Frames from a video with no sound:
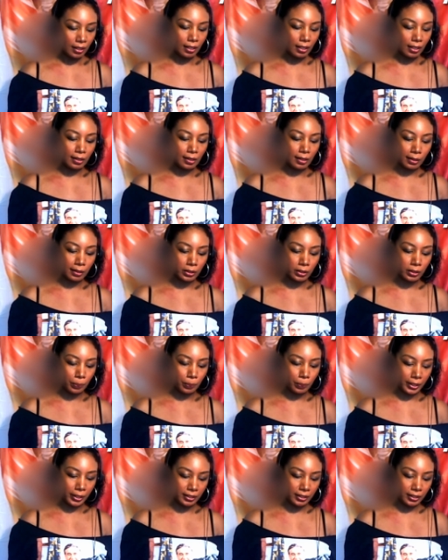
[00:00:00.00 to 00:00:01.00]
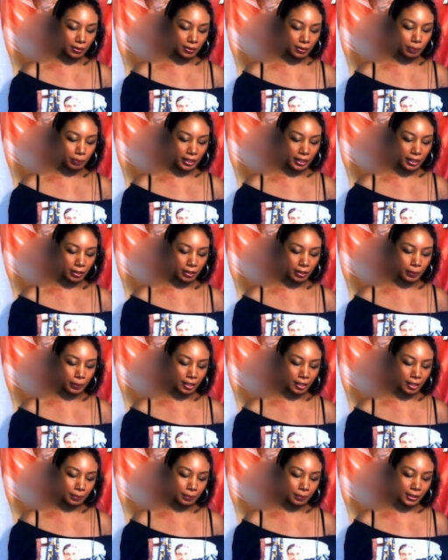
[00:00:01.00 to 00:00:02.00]
Another depicts meat
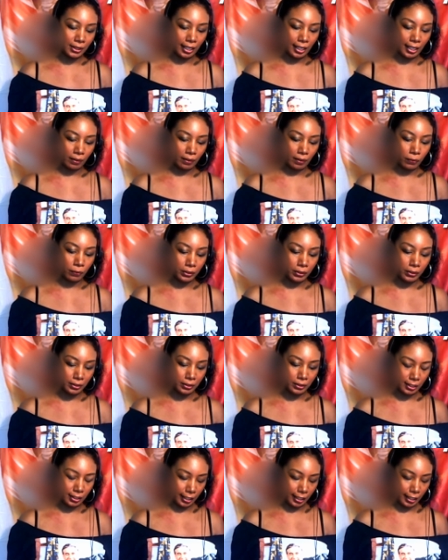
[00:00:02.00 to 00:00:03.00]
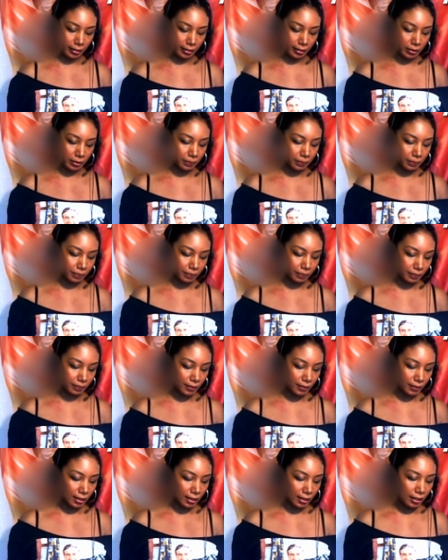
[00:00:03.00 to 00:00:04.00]
kebabs at a food stand.
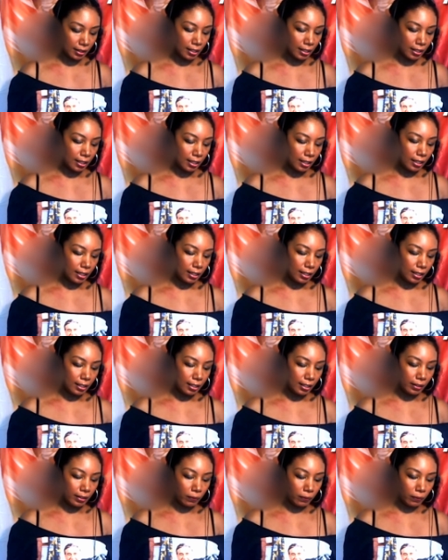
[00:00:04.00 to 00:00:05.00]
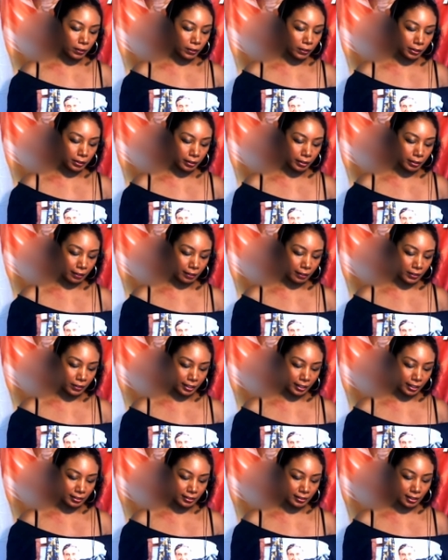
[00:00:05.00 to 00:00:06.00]
In further
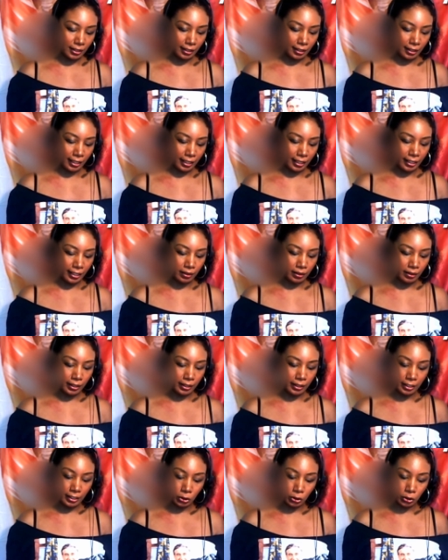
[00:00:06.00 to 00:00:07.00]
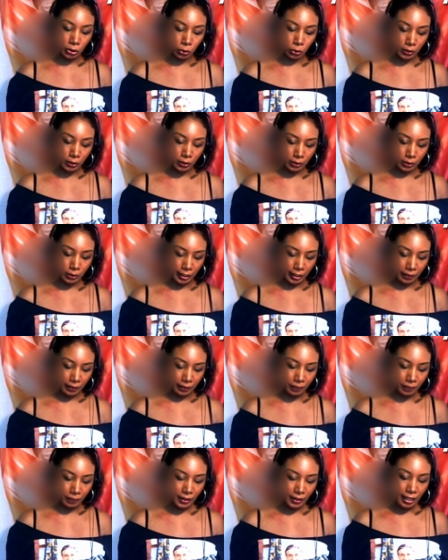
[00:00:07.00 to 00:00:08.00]
evidence that Anglin is trolling,
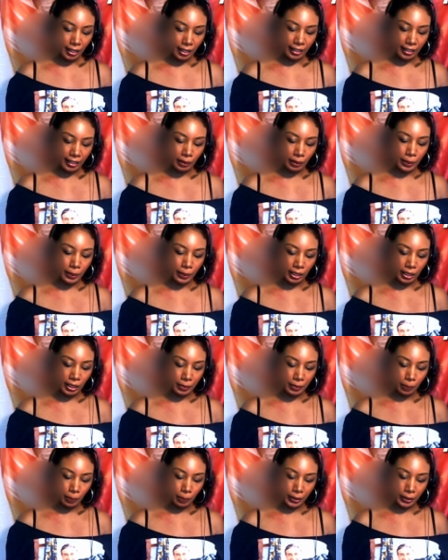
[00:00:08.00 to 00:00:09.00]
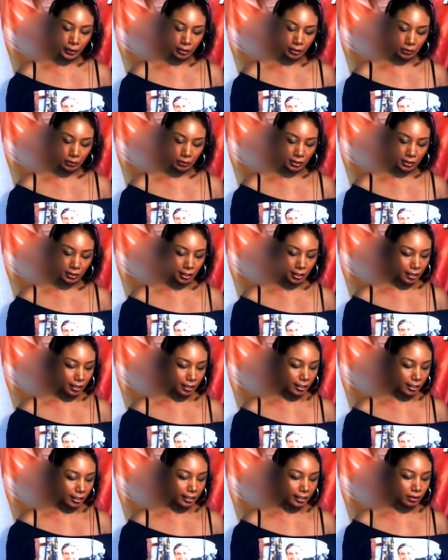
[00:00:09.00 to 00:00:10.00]
at the bottom of the post,
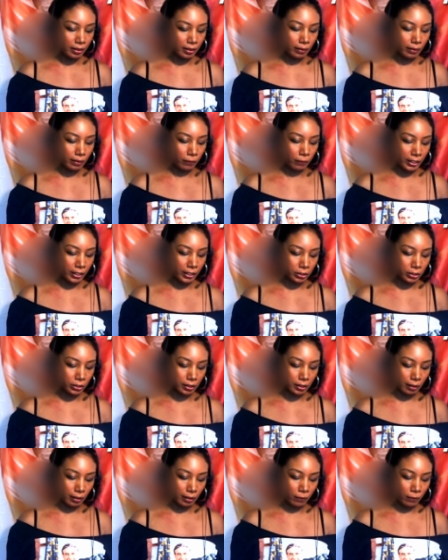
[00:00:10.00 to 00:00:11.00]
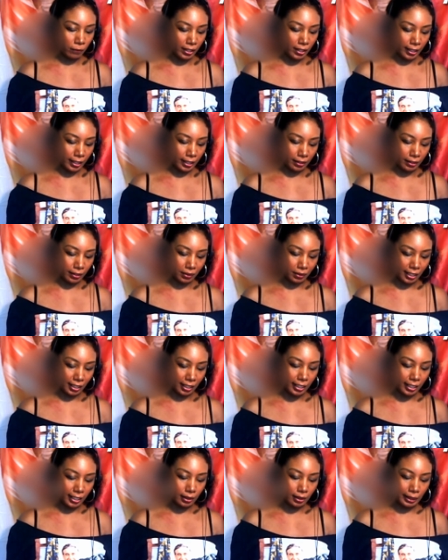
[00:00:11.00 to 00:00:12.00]
Anglin features a video that
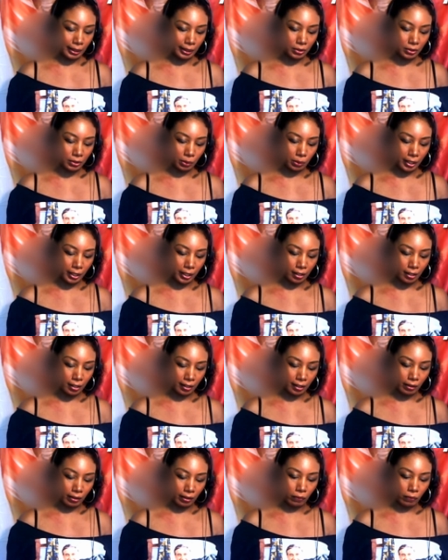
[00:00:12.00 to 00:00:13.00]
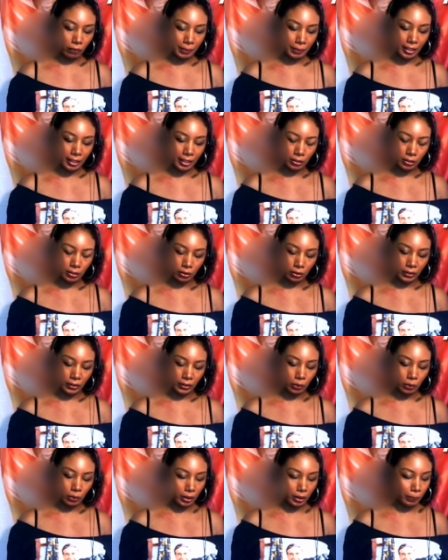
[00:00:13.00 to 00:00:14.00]
he claims to be audio from an
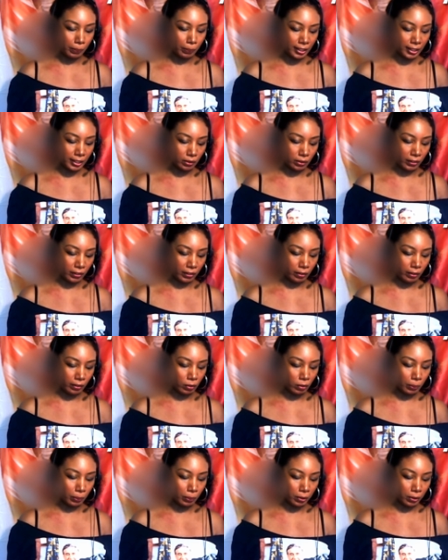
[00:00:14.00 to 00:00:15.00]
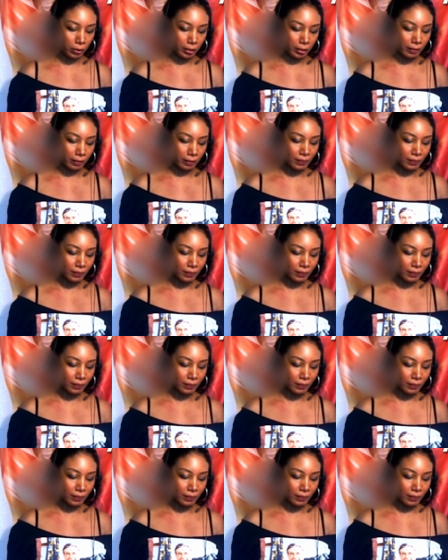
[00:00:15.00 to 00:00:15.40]
interview with BuzzFeed reporter